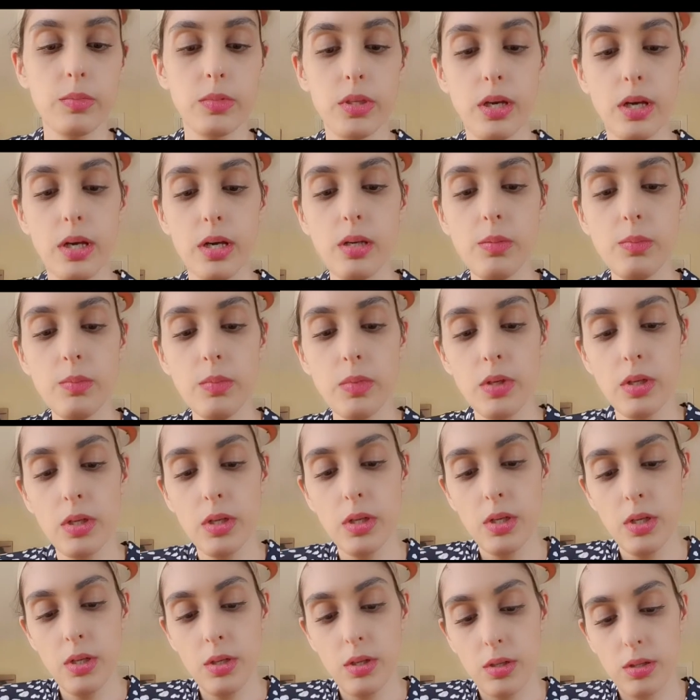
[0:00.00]
time.
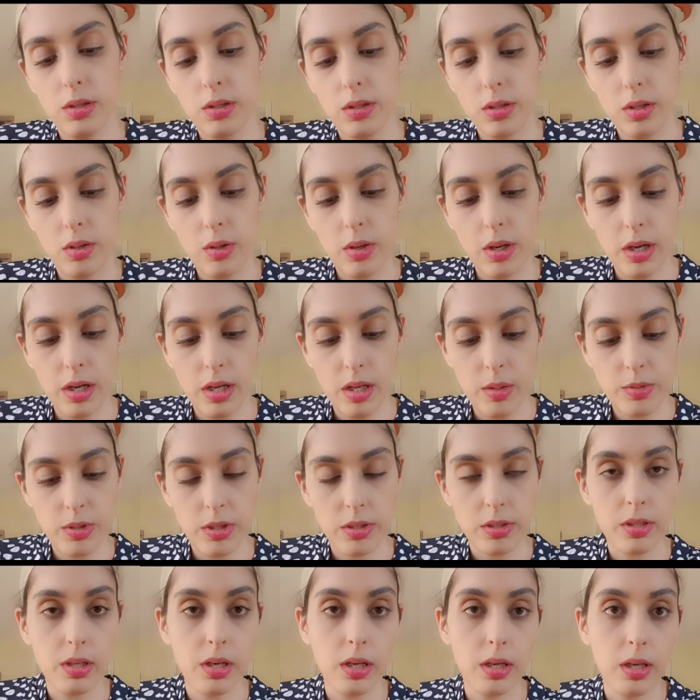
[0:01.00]
So I am
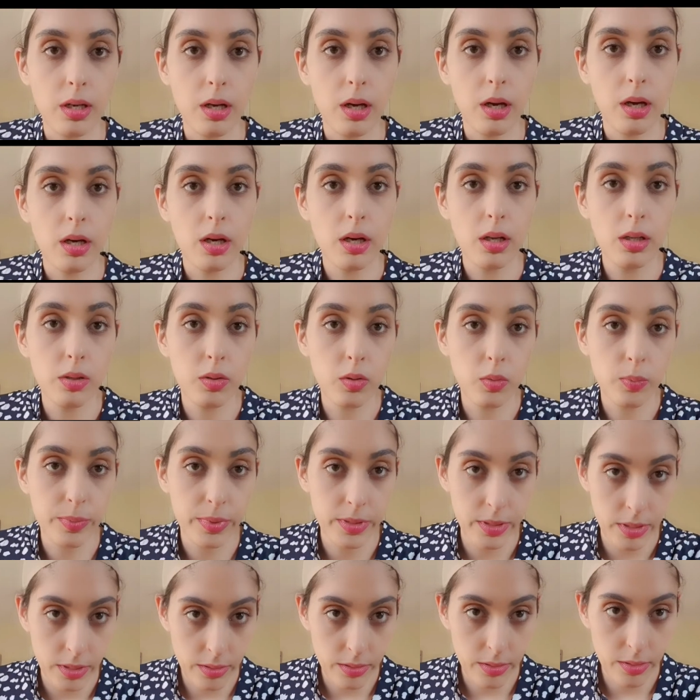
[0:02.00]
just gonna cut a little
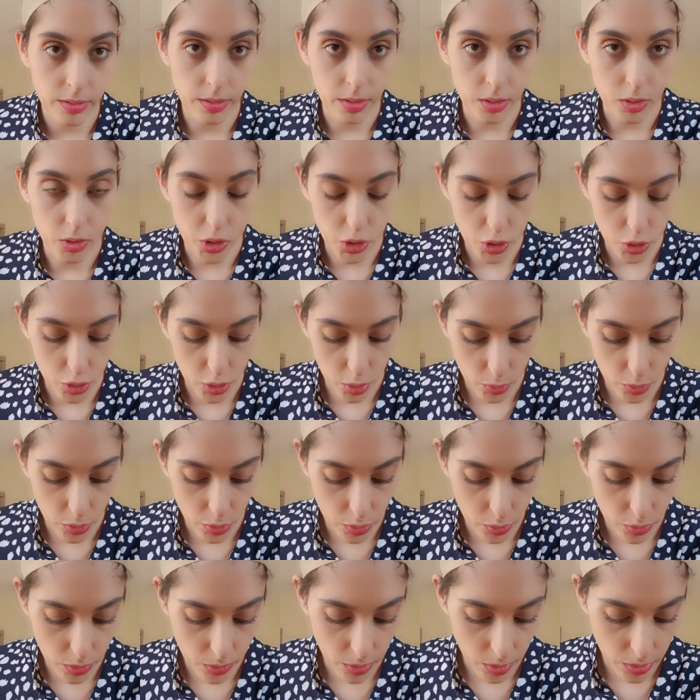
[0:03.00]
piece and then show
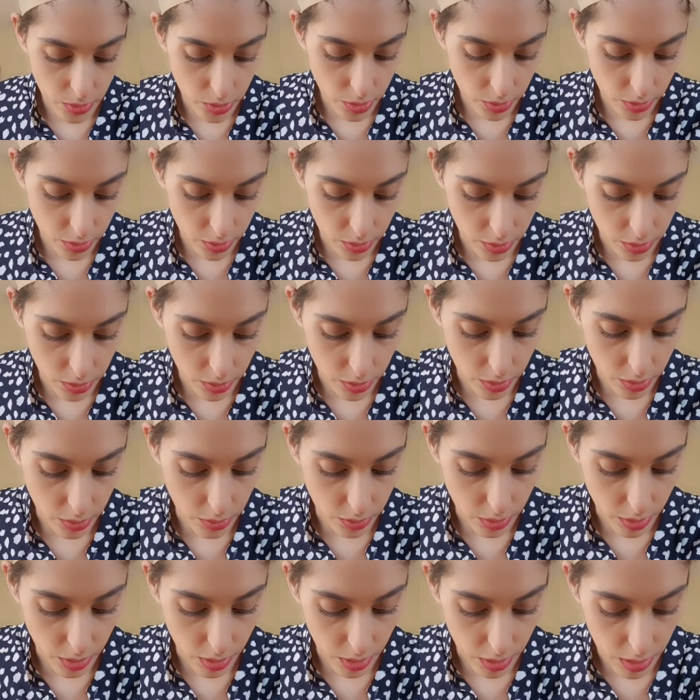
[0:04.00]
you and then just continue
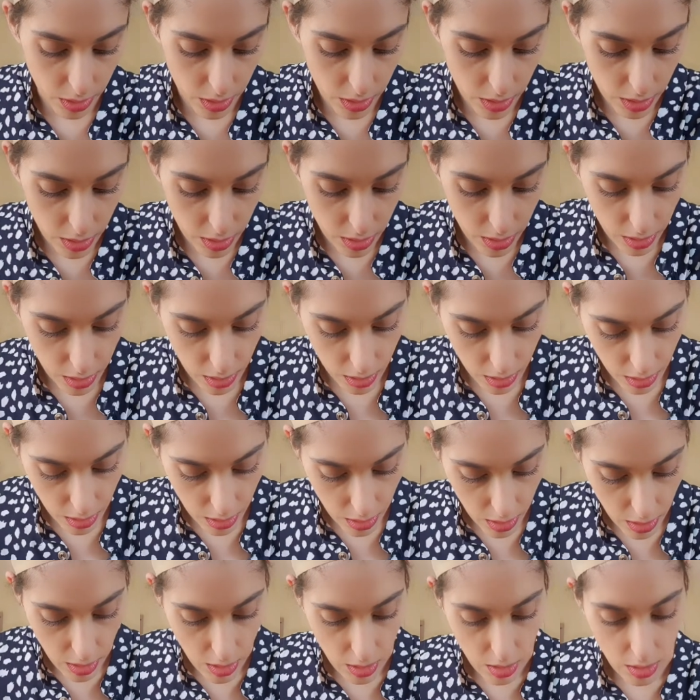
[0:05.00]
cutting.
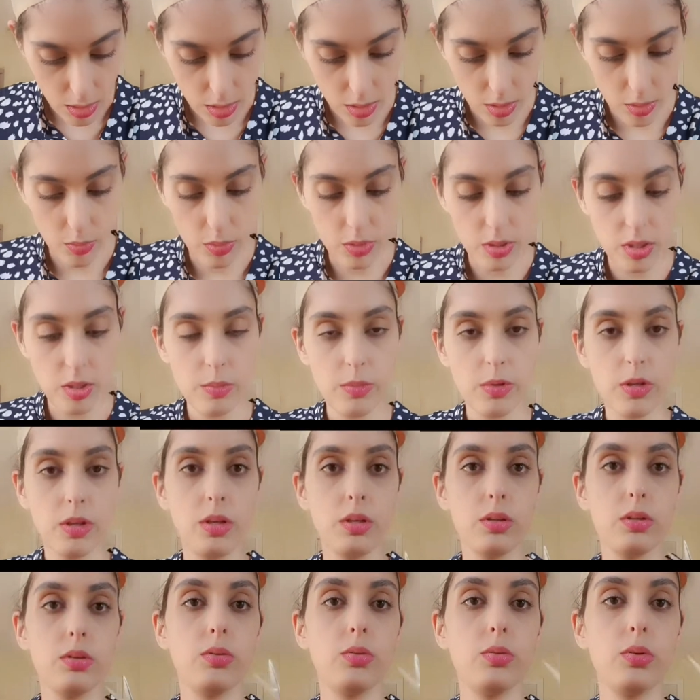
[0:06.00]
So what I'm gonna
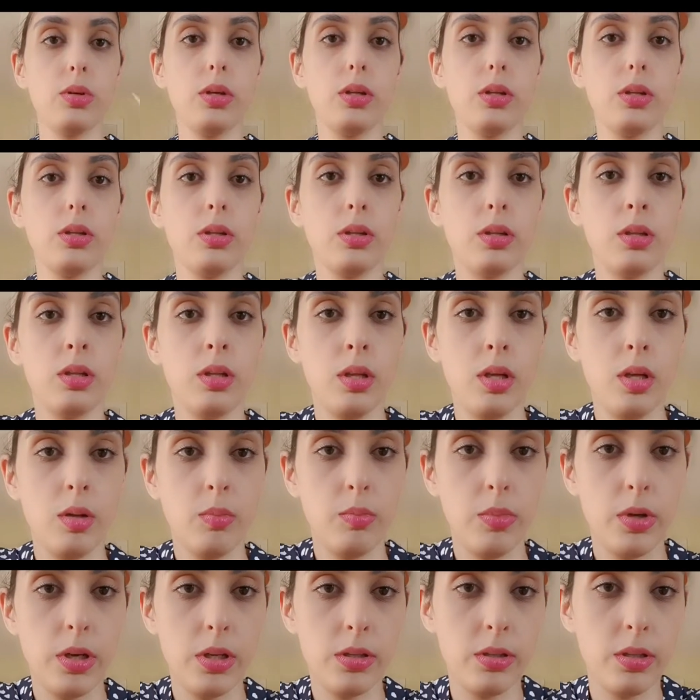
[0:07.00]
do is
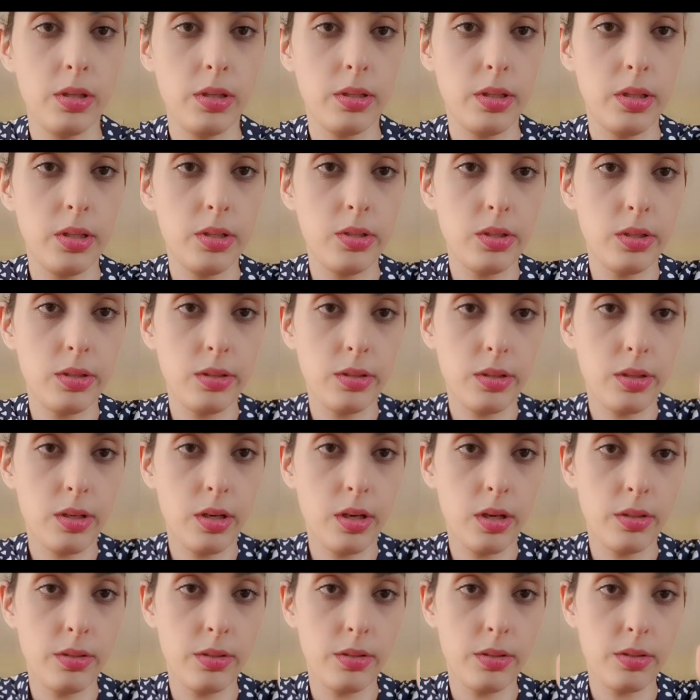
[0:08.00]
basically just
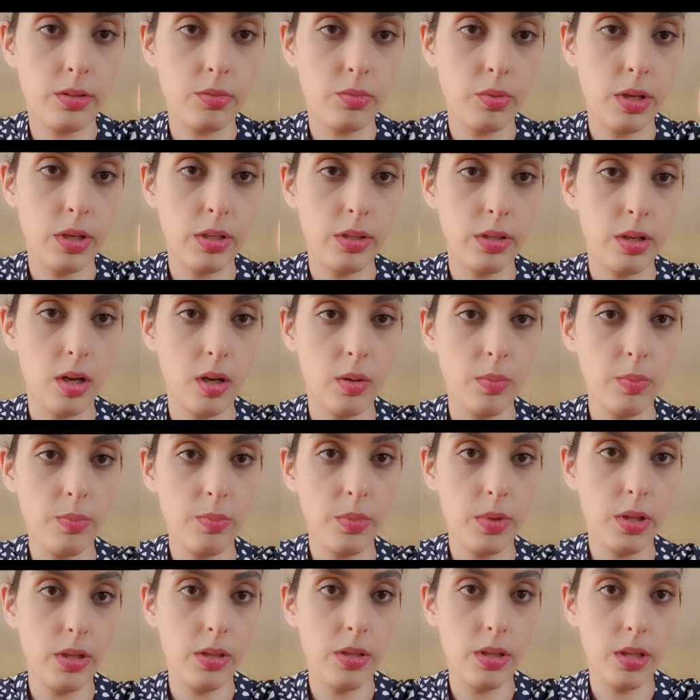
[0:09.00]
cut straight up
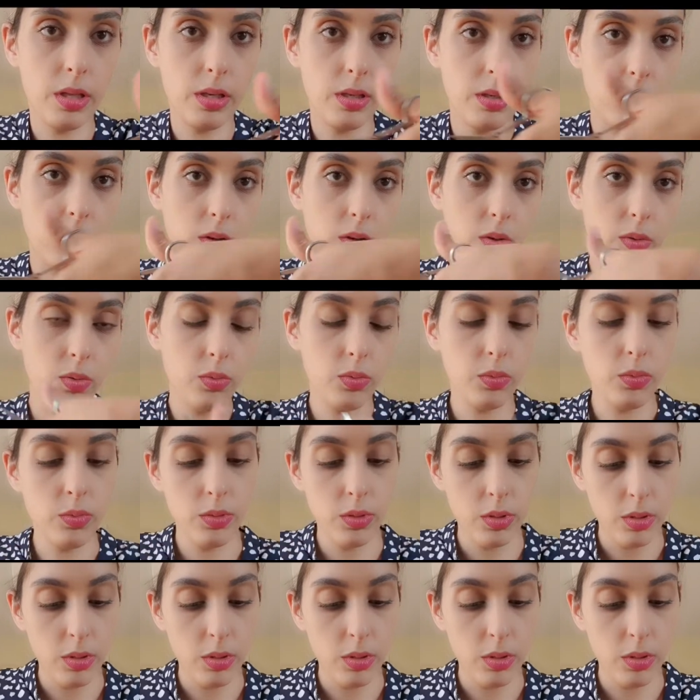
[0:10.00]
and then go.